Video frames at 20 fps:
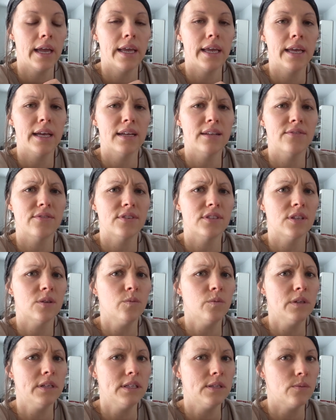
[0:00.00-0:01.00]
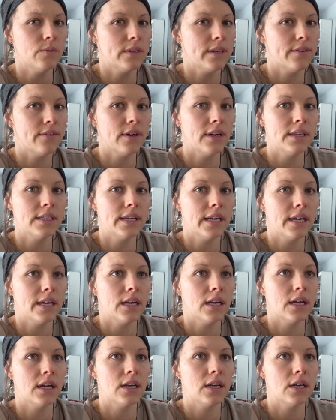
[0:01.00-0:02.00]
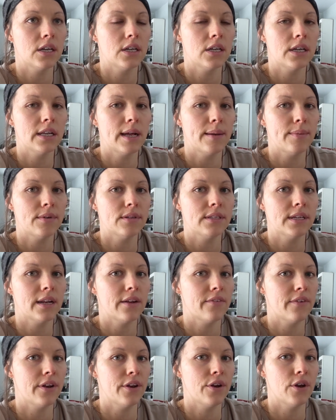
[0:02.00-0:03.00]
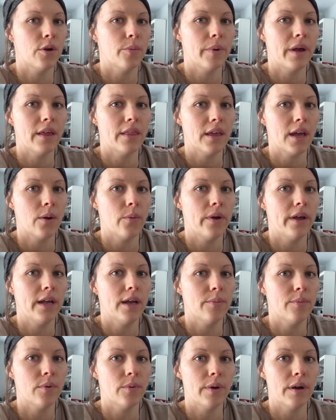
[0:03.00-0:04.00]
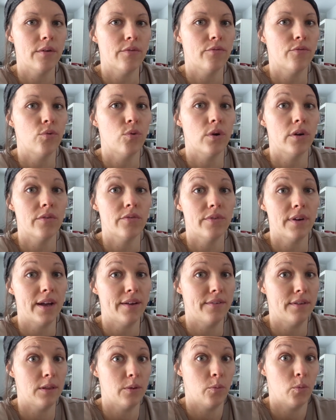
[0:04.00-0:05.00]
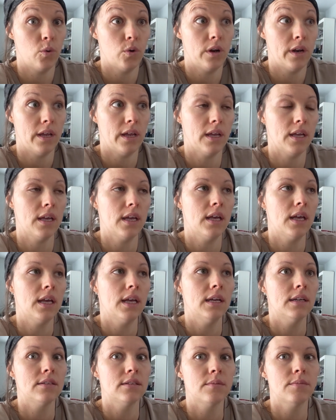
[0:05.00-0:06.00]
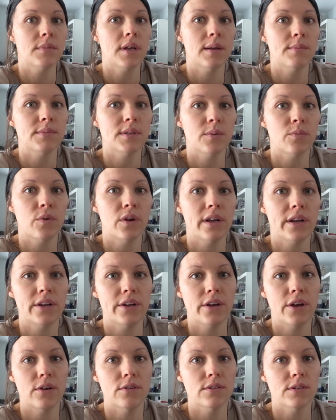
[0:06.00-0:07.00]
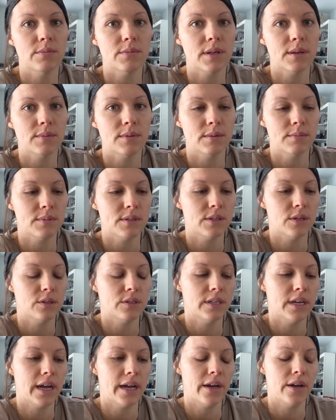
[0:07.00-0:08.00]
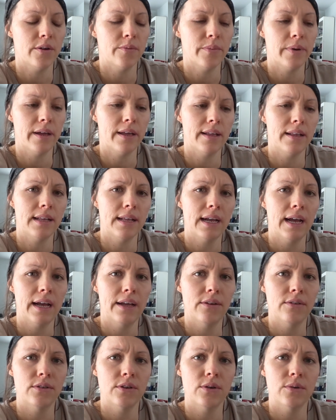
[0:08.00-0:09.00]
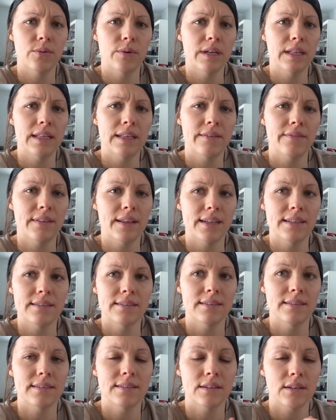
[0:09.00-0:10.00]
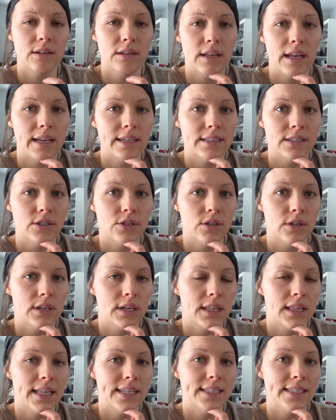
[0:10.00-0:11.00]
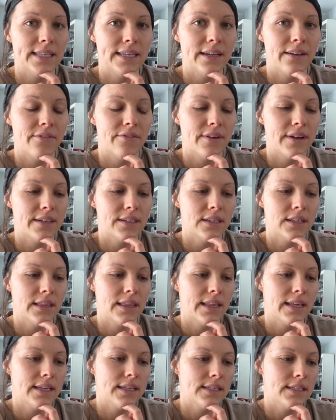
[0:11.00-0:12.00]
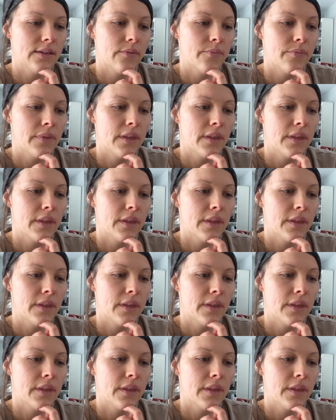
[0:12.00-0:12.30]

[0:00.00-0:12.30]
And for some reason, whenever I take a good apple cider vinegar bath, I wake up around 4 to 5 in the morning. Sometimes I'm ready to go, sometimes I'm still tired, but I don't know if that has a certain cleansing effect on things.